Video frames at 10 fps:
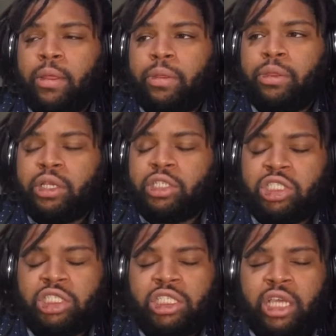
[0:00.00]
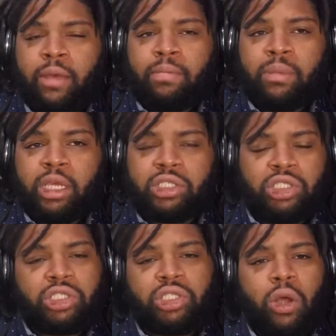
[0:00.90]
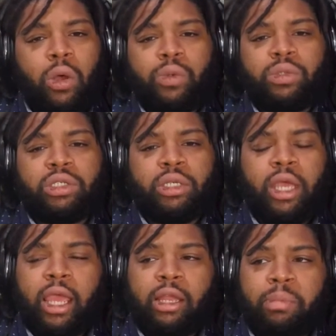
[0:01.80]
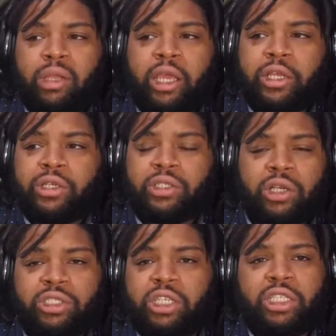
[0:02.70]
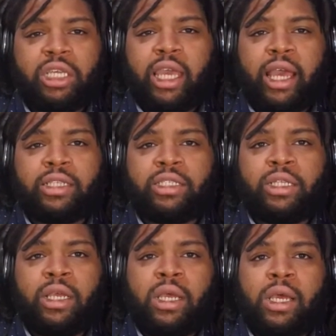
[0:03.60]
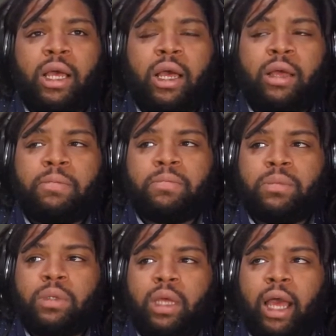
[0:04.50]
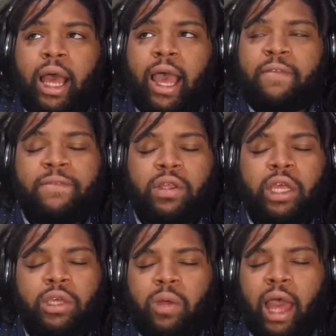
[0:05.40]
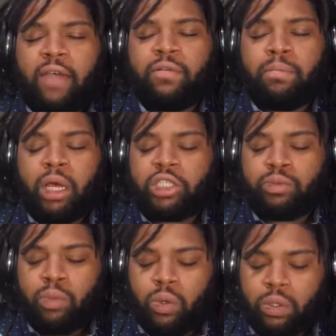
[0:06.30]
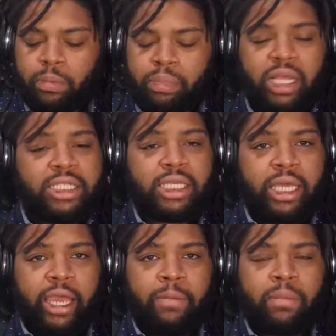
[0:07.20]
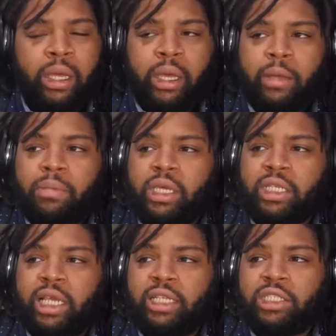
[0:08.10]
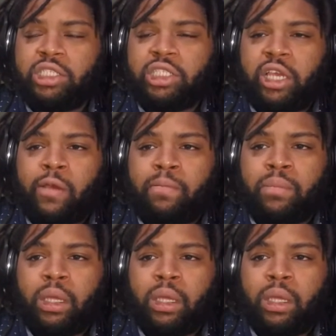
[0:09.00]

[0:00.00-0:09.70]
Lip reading: the GM is just the host and the players are just the guests, um, I feel like you'll have a much more pleasant game because as a GM,